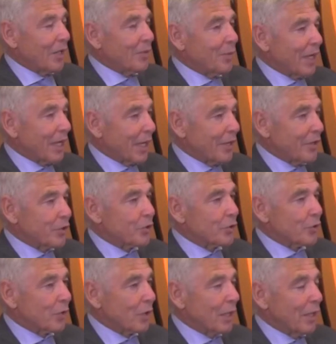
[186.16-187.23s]
and we can
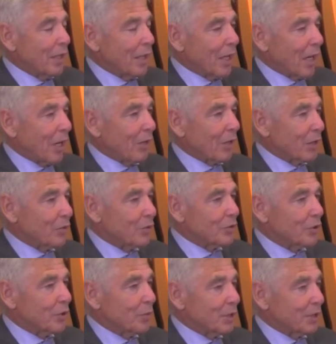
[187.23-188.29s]
assure our
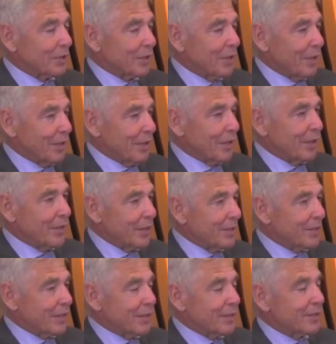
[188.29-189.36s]
consumers that
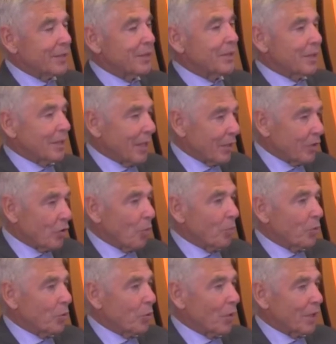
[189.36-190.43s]
this is a
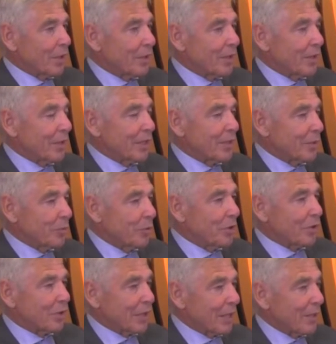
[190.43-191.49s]
top quality that you will
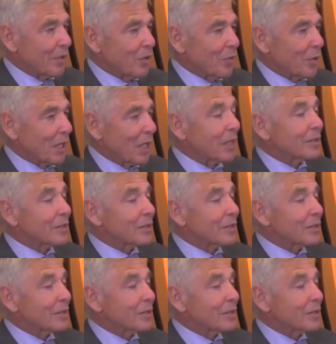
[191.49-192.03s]
not get nowhere